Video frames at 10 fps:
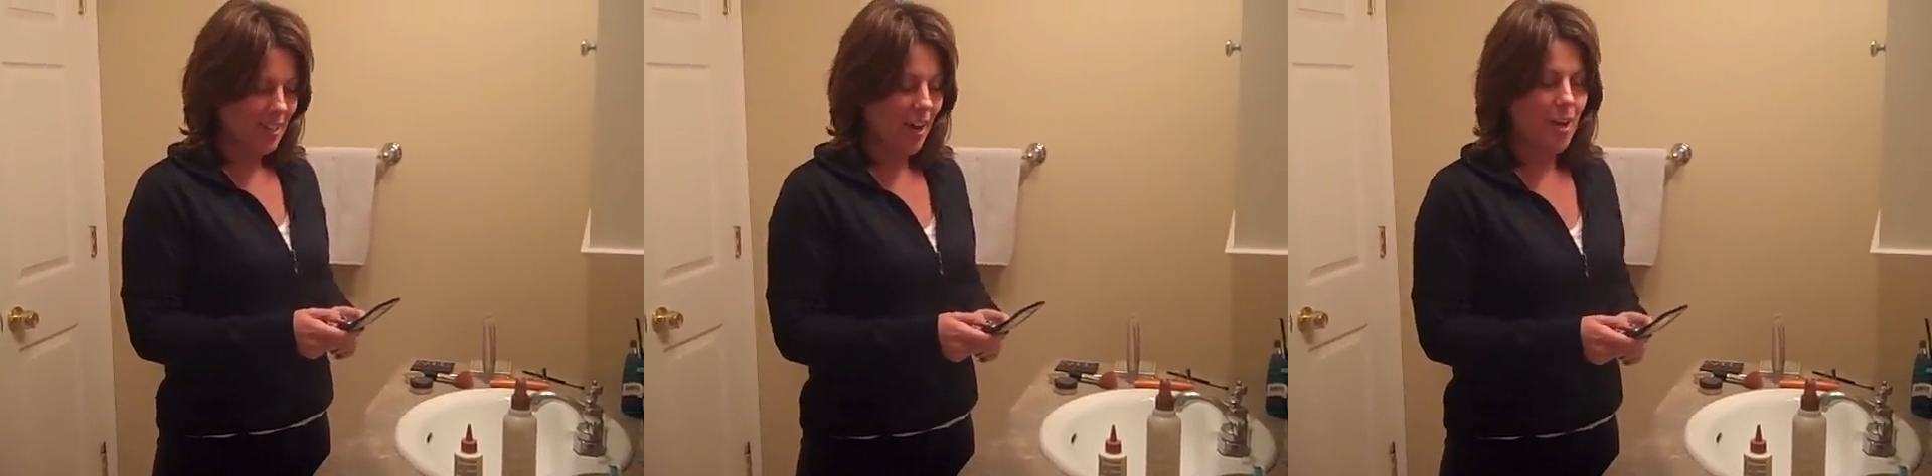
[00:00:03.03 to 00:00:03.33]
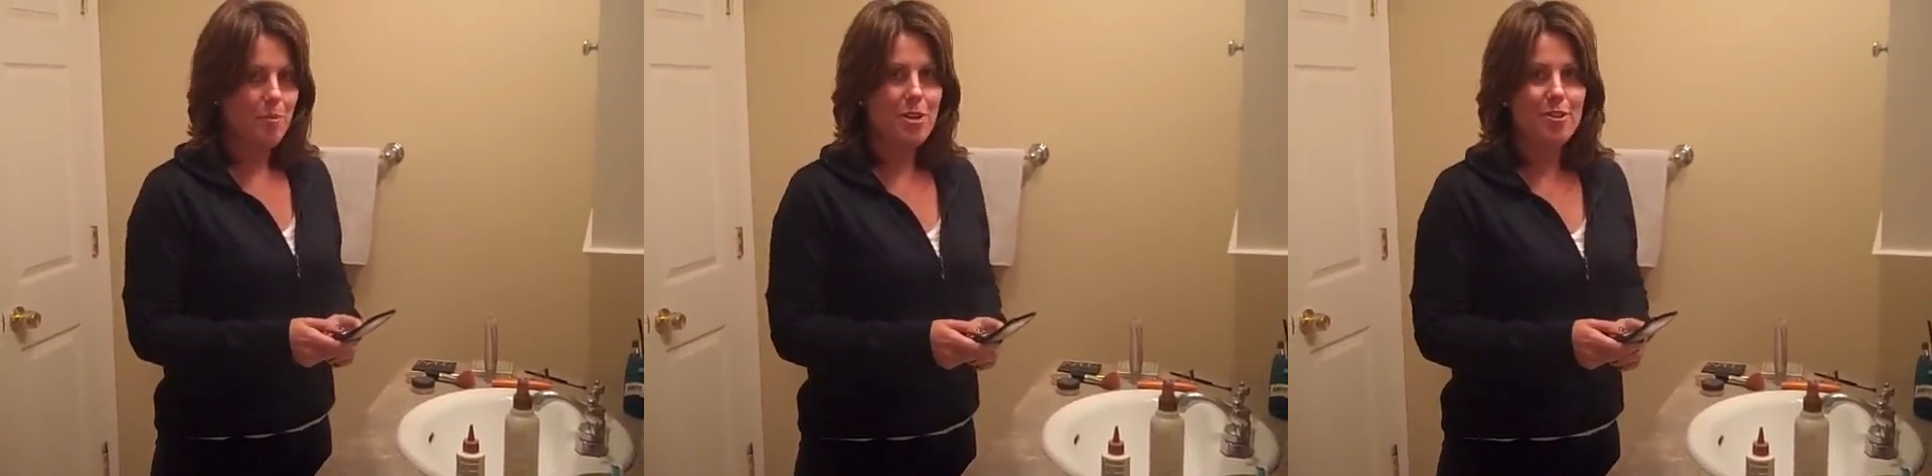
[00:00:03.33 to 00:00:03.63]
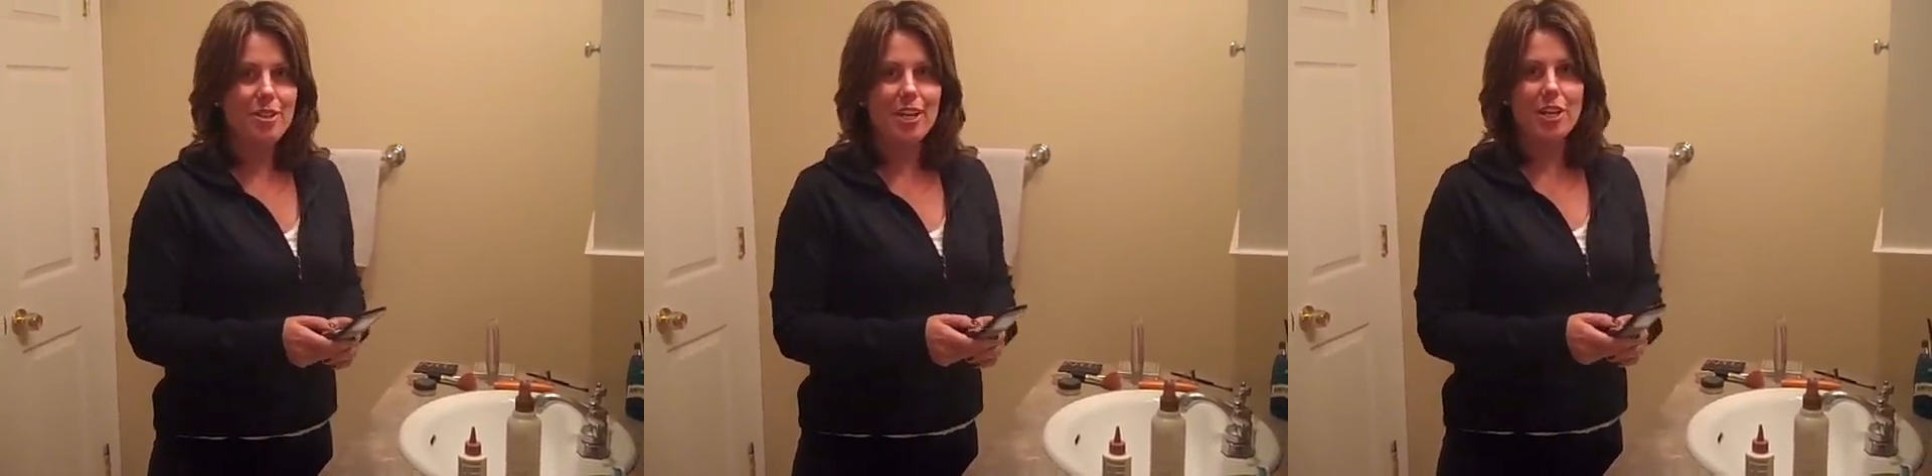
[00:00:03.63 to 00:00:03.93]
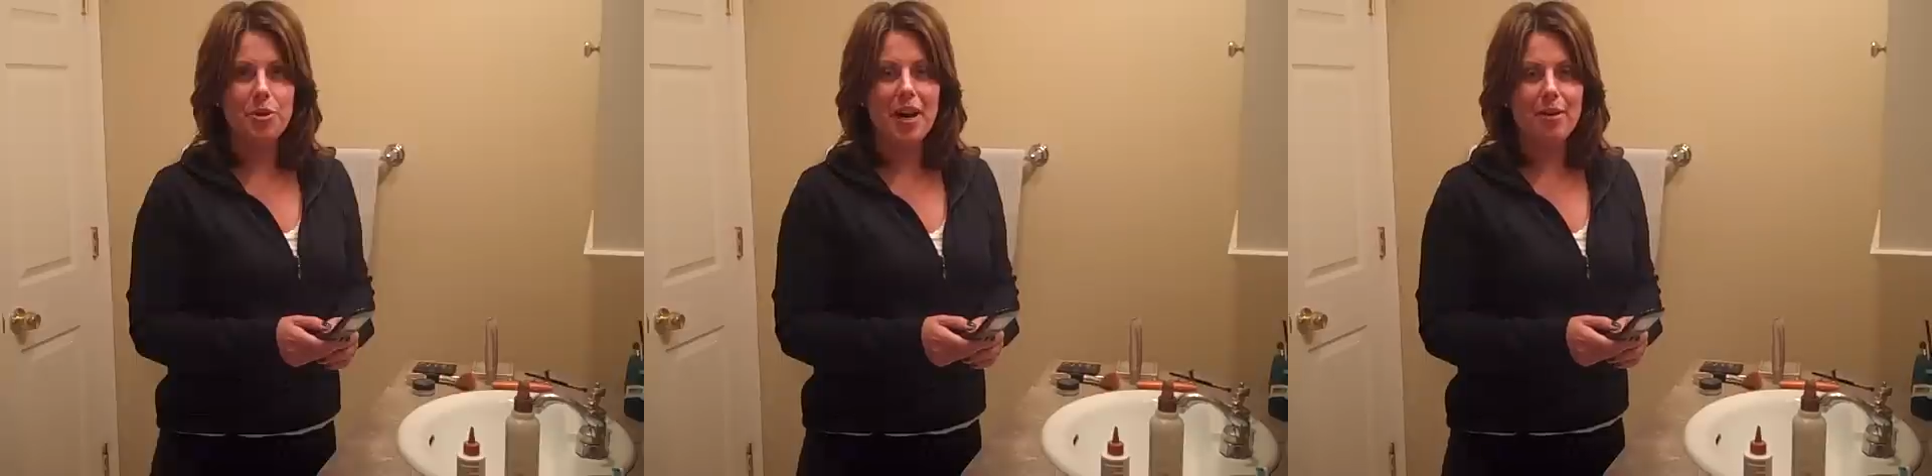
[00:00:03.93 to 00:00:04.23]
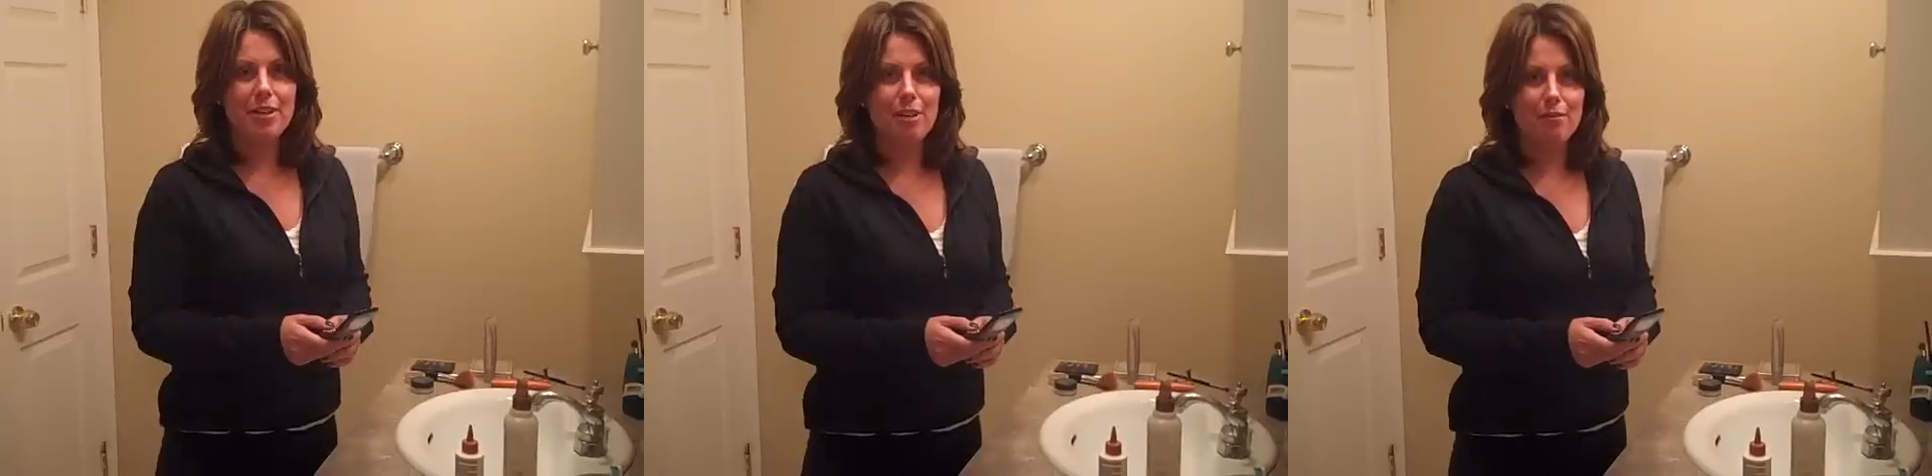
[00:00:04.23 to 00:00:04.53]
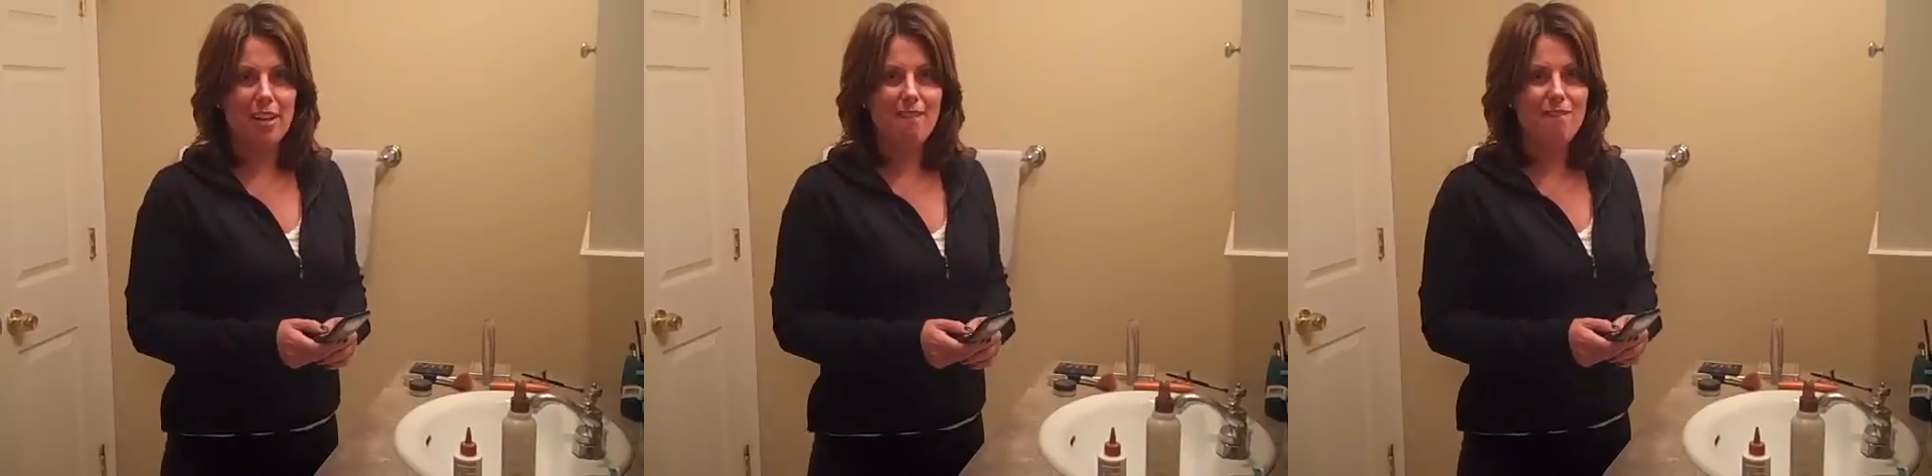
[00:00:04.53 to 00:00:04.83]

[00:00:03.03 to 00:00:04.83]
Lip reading: and I am here to tell you how to get ready